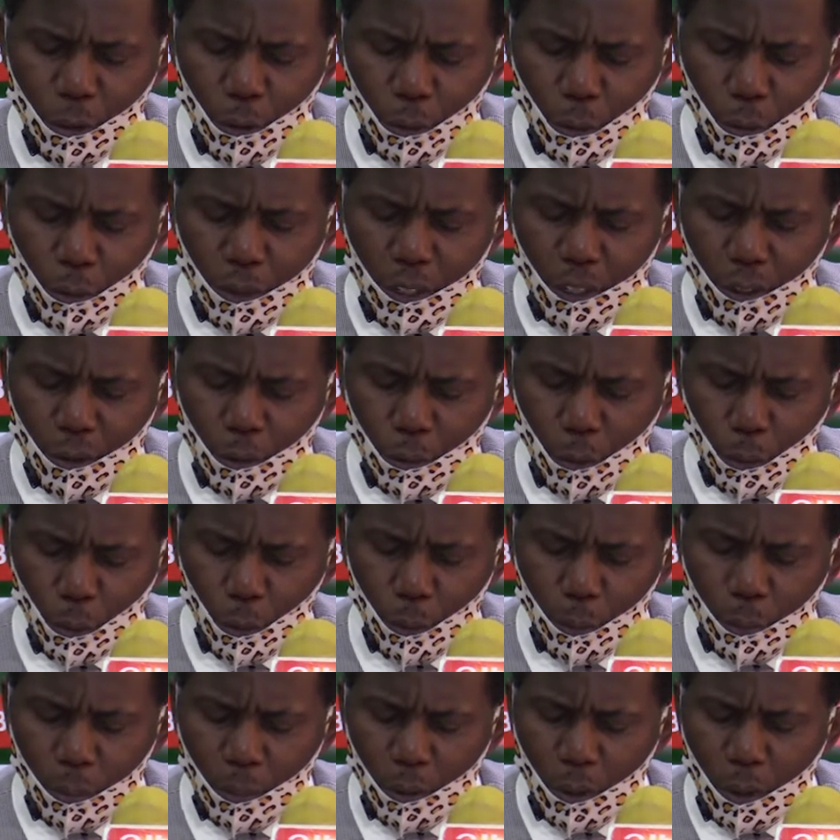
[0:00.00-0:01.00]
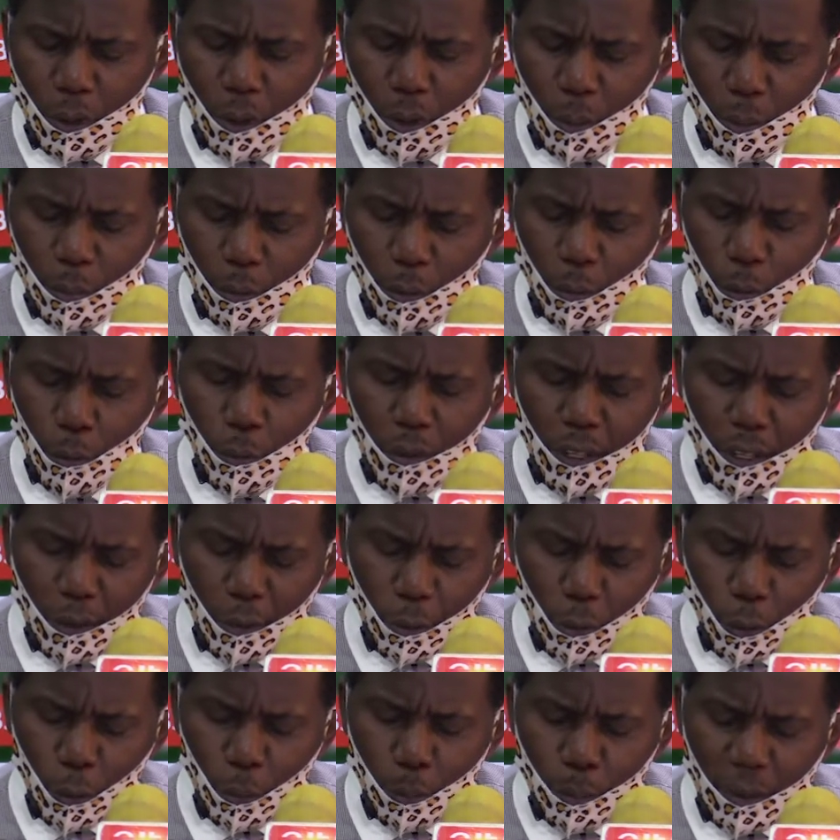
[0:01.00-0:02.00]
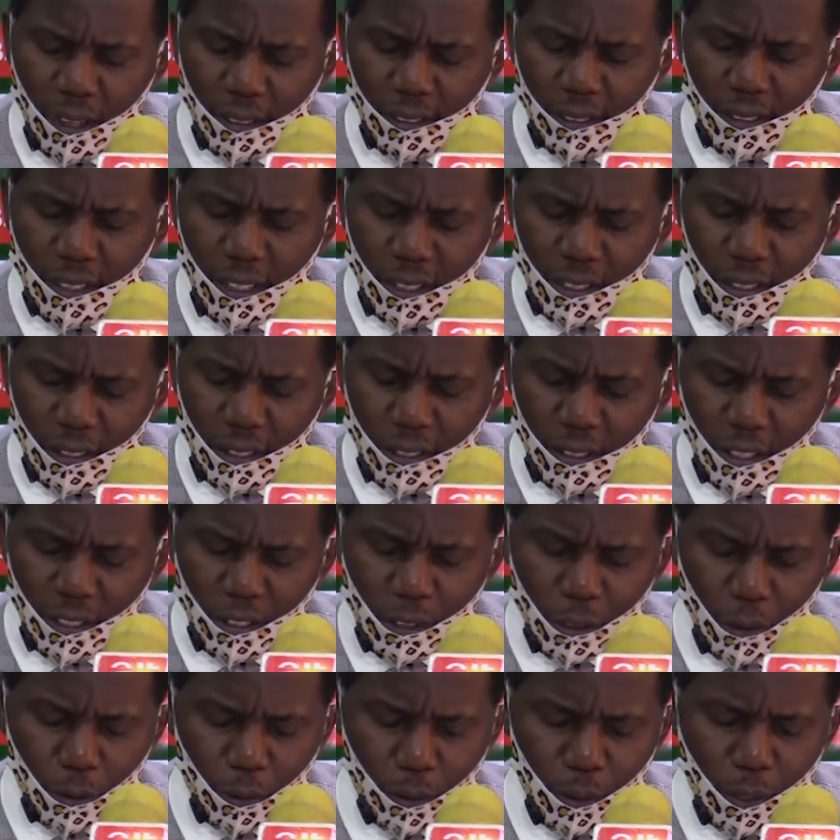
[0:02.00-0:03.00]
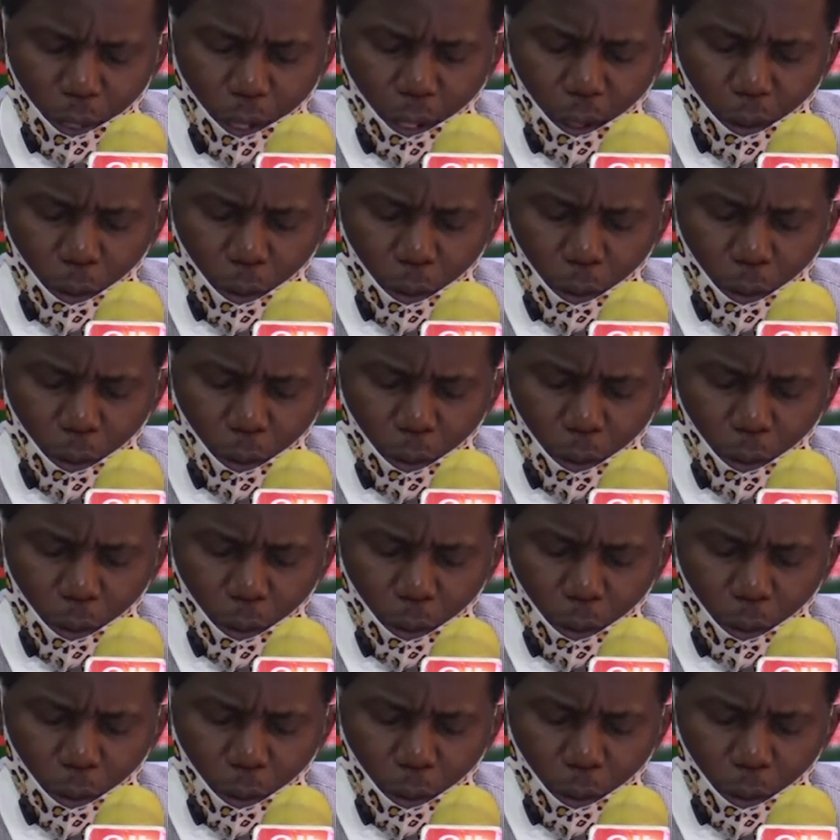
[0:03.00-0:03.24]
through a coup by the legislature,